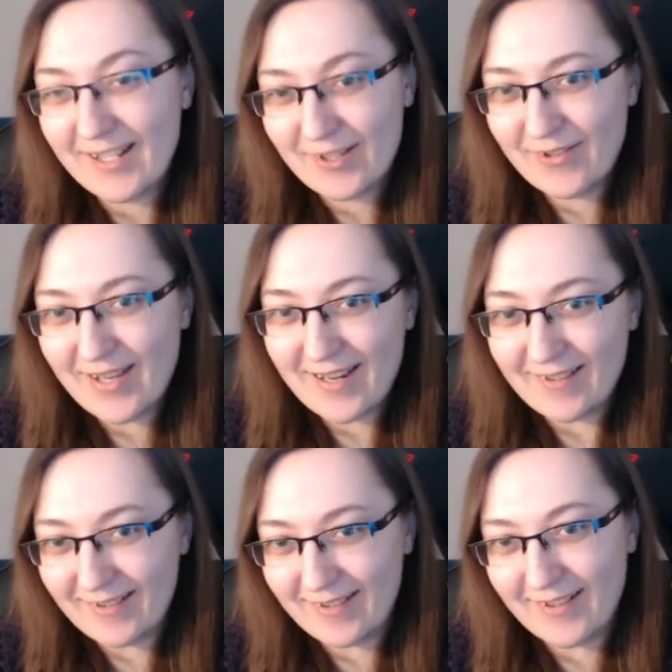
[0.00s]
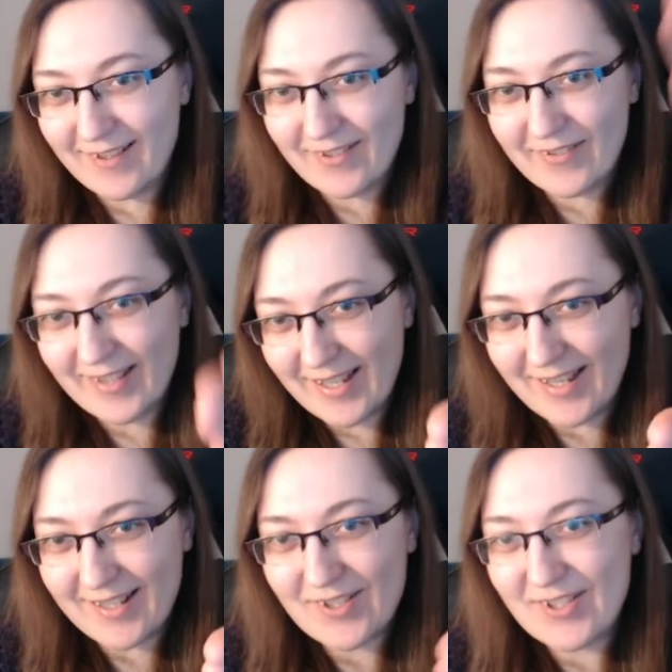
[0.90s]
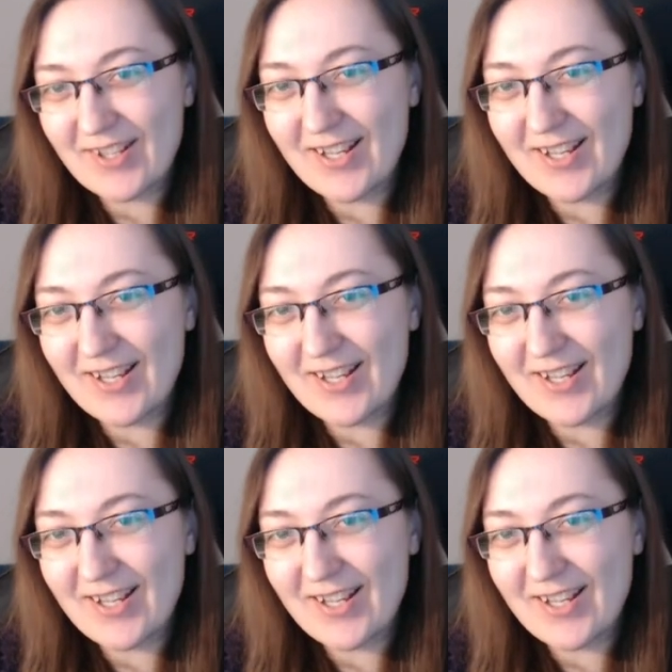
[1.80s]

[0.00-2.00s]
together on this